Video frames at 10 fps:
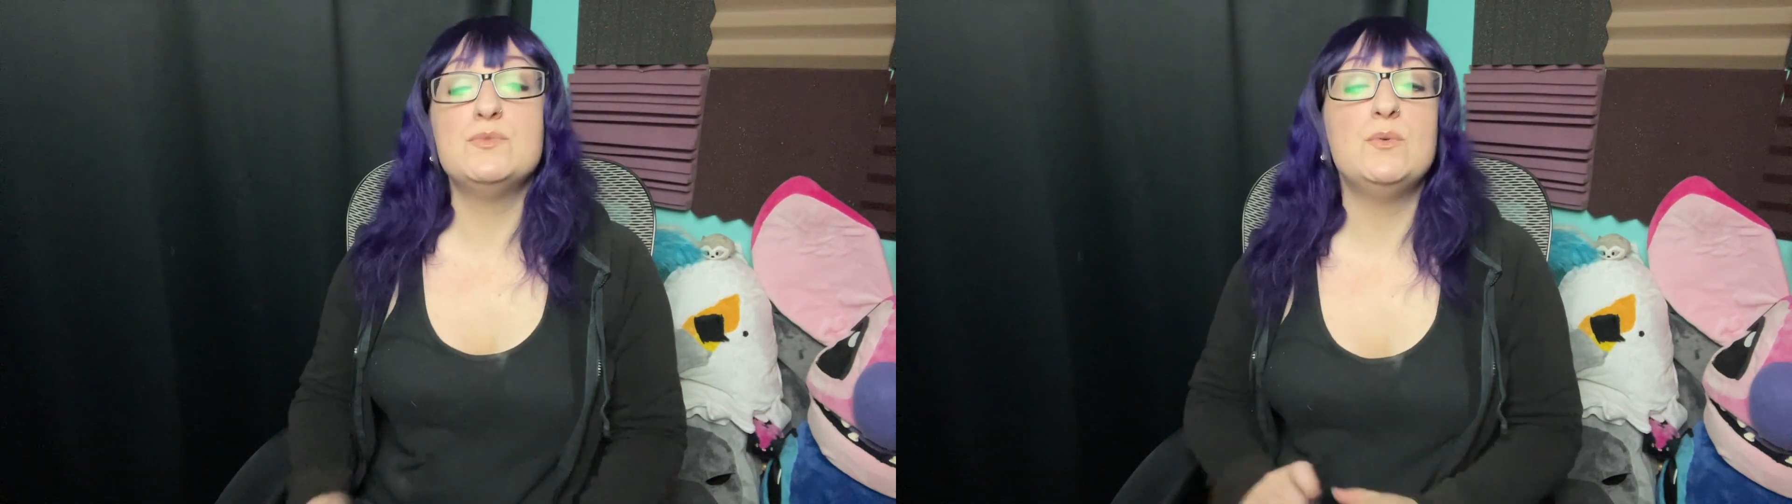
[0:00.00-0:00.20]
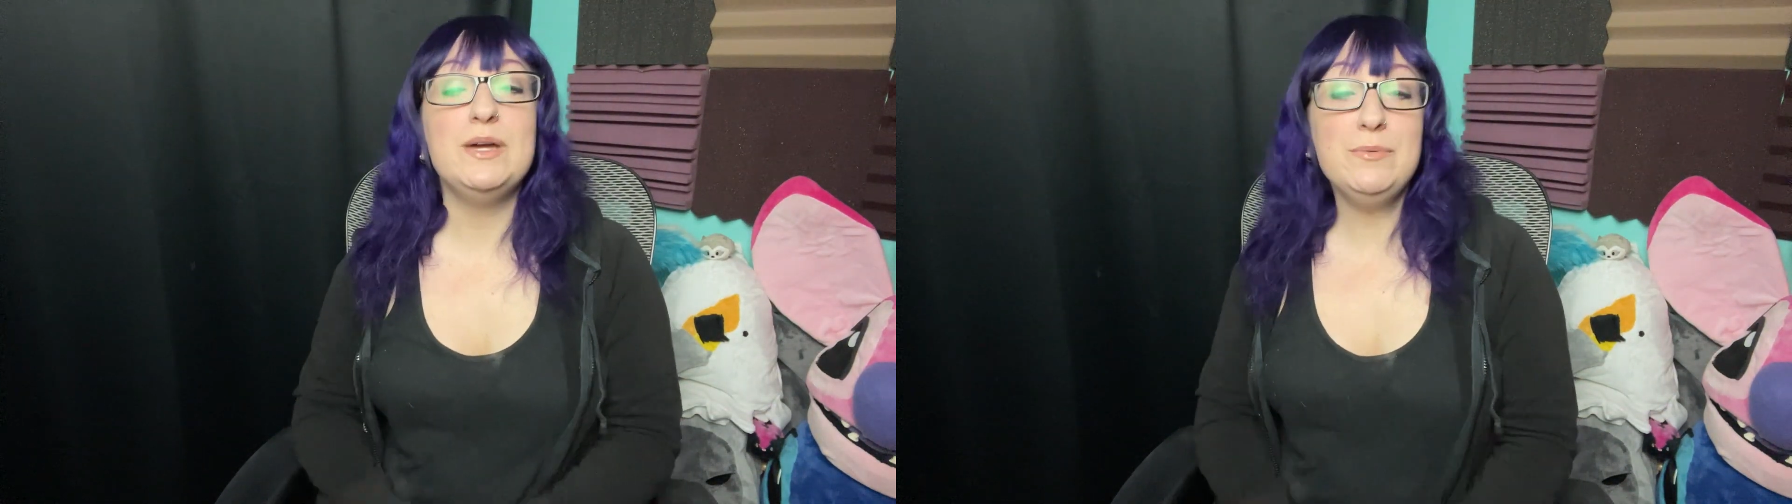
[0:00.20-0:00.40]

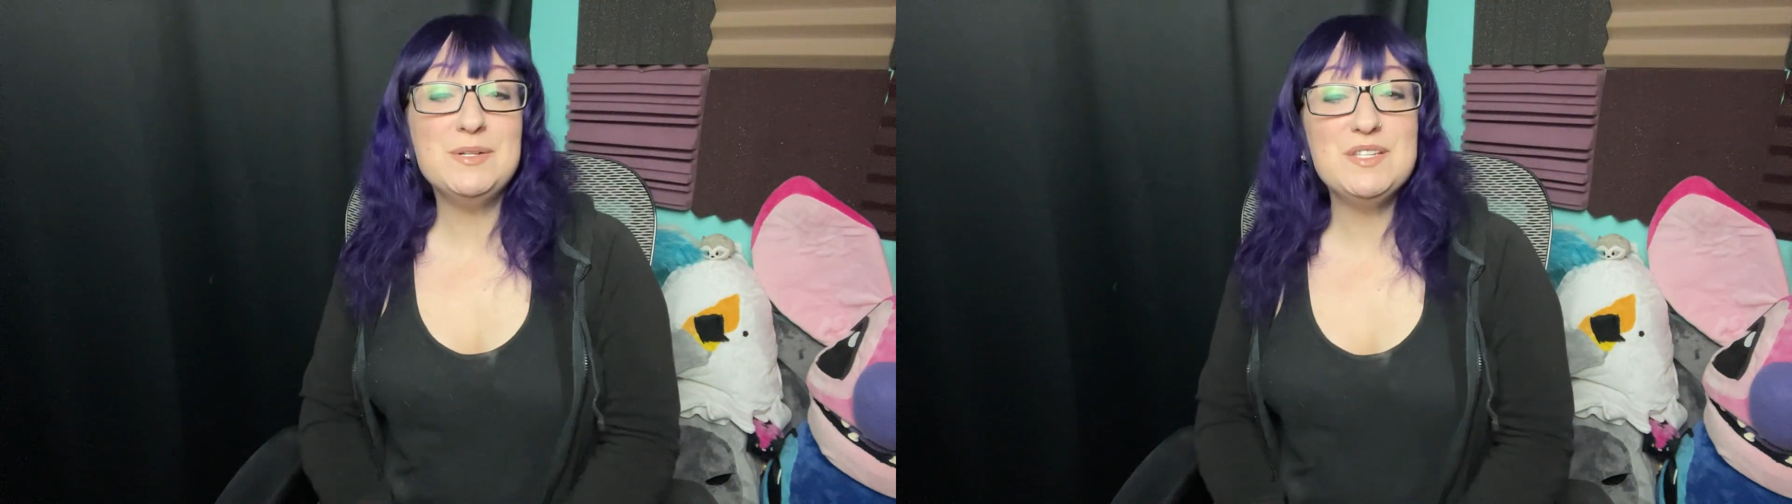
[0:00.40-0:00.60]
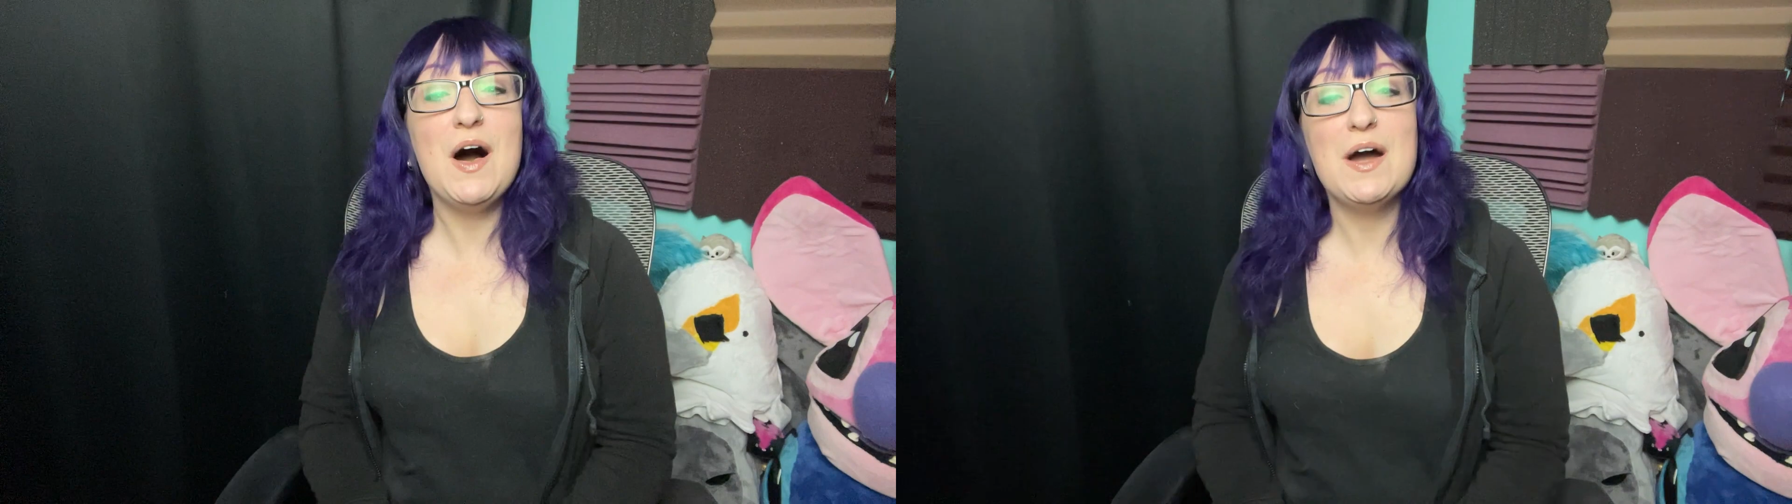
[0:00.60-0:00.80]
where we
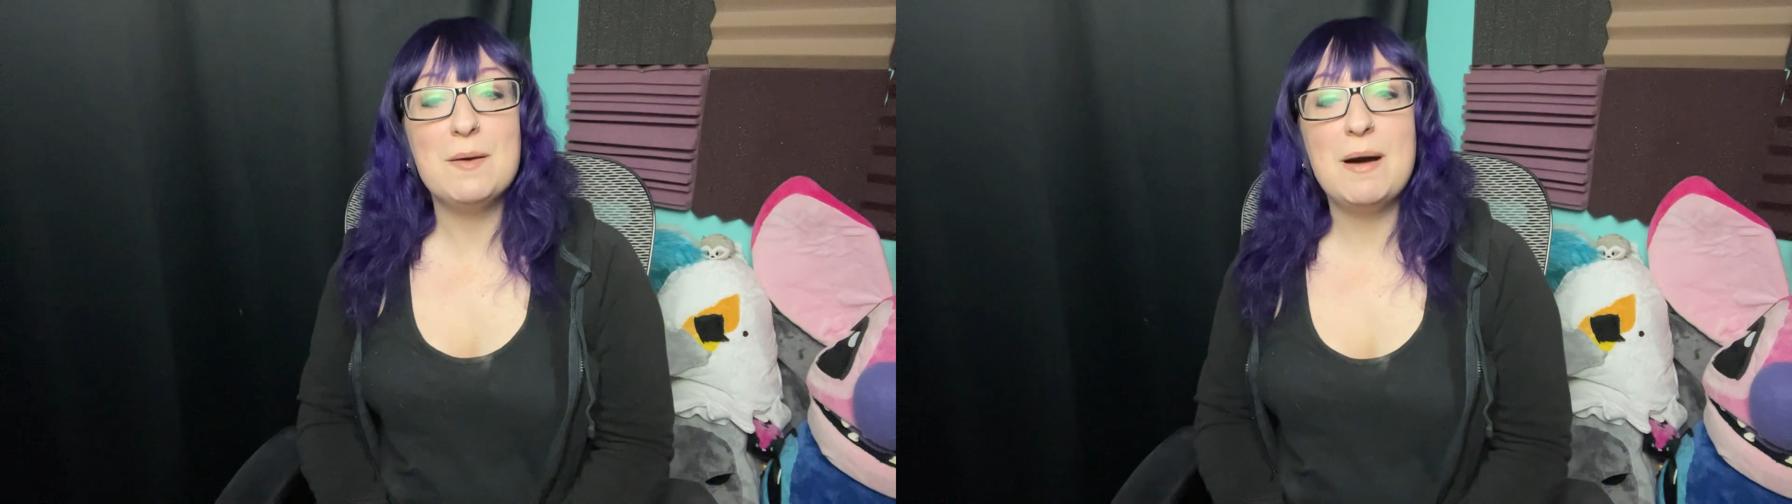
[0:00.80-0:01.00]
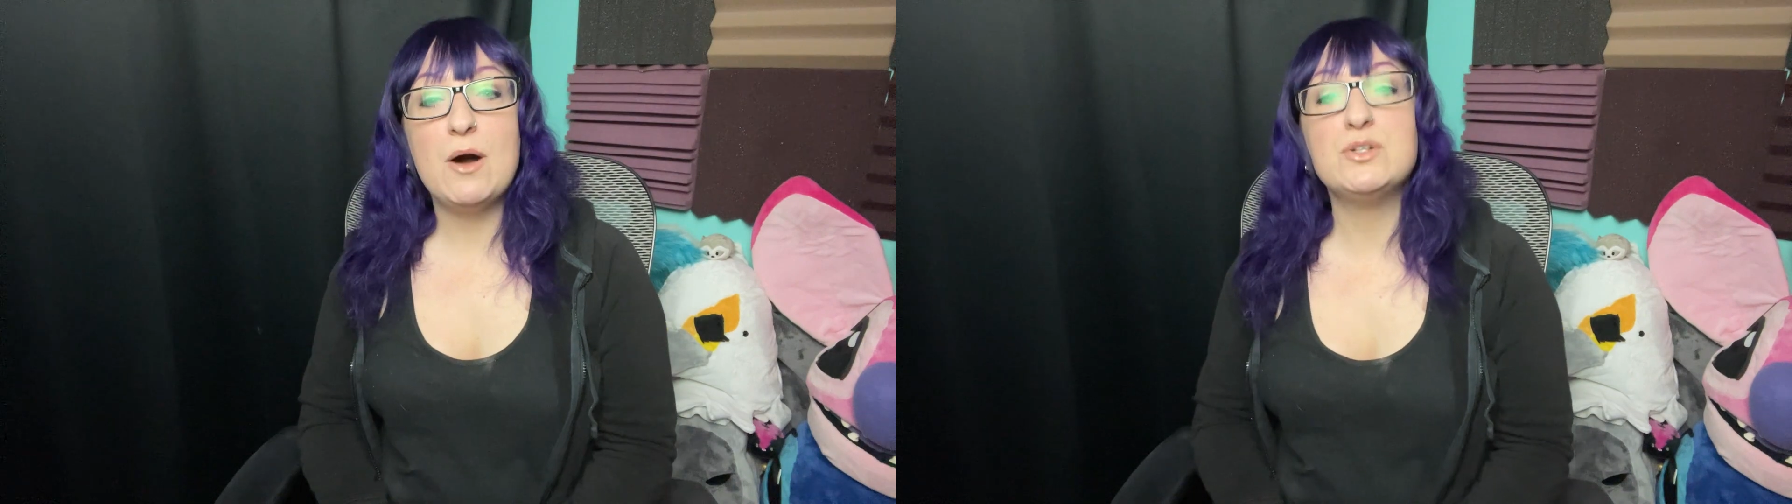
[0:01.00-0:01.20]
will talk
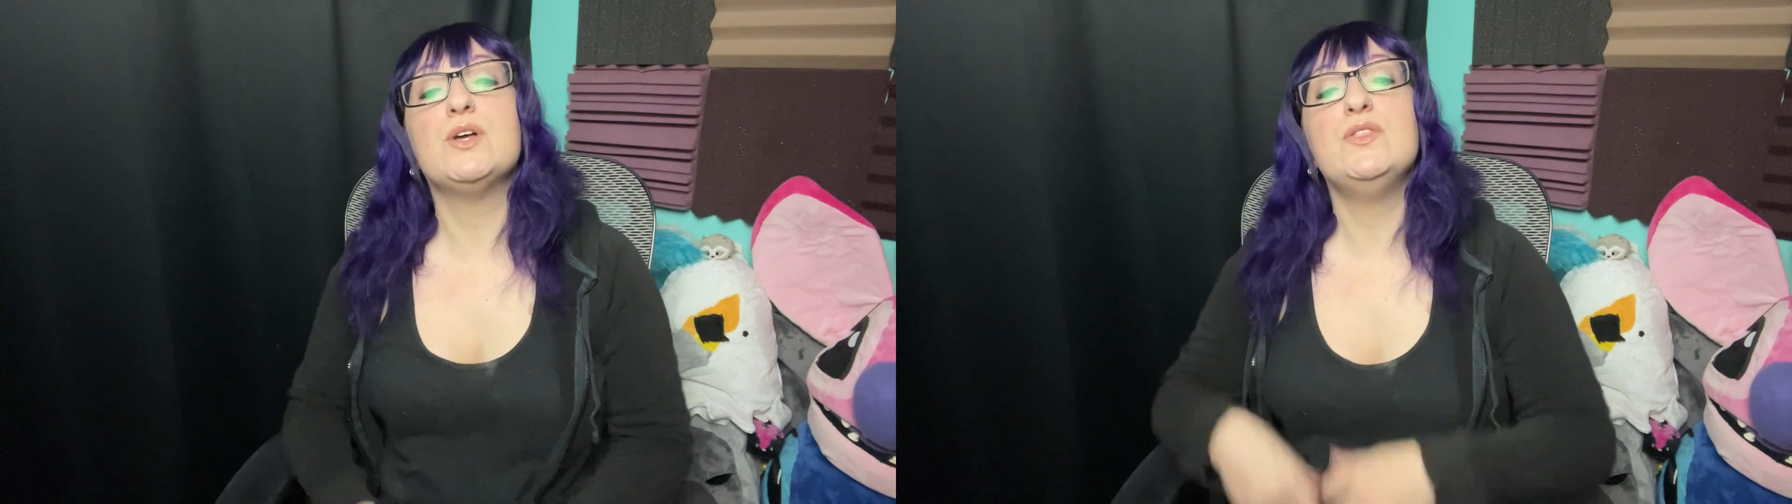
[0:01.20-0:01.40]
about